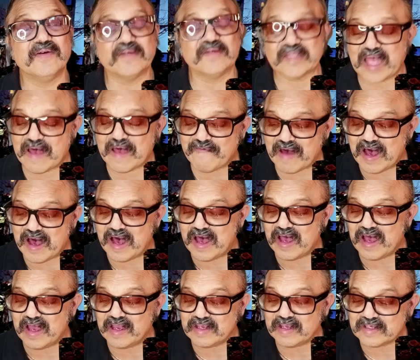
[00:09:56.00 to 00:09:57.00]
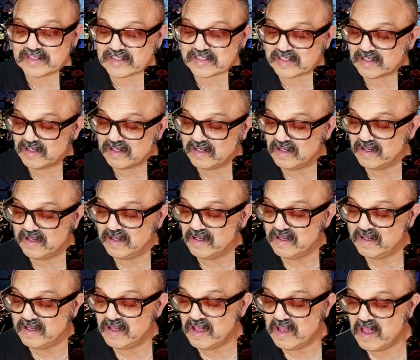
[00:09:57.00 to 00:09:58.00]
Have Eyes.
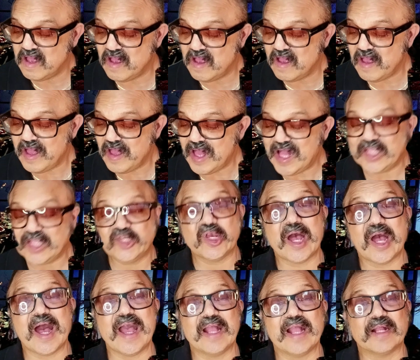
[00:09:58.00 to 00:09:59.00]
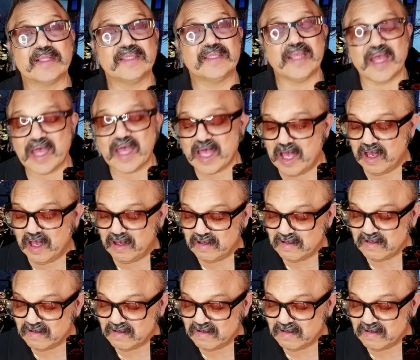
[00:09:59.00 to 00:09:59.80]
Hitchhike to Hell.